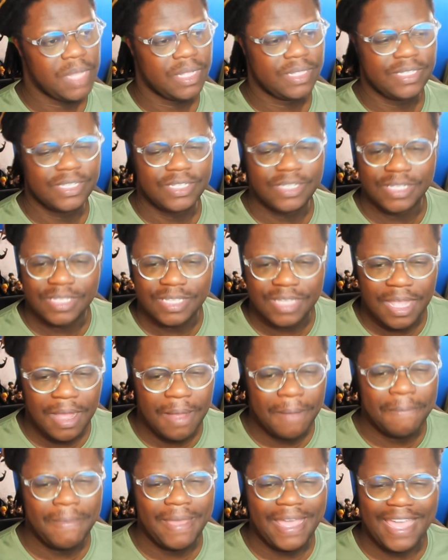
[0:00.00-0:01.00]
to just
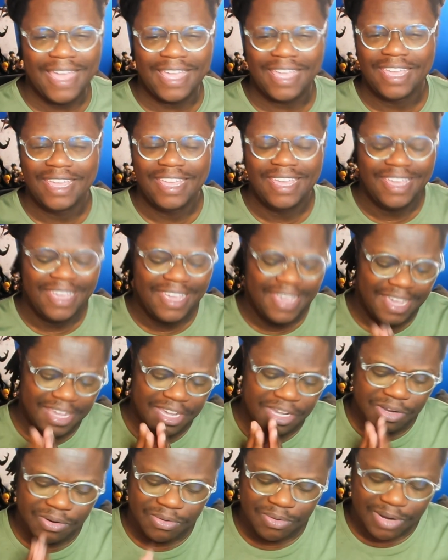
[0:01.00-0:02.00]
come back
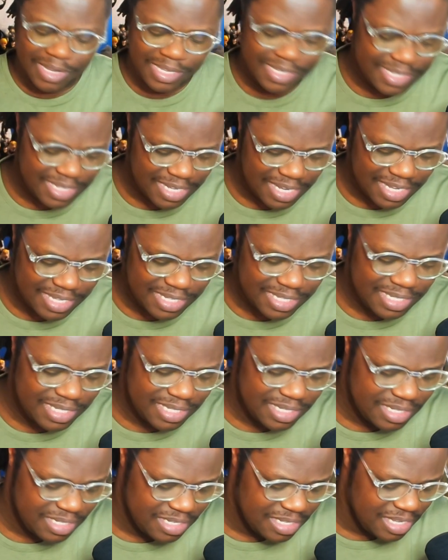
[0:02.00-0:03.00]
and grace us.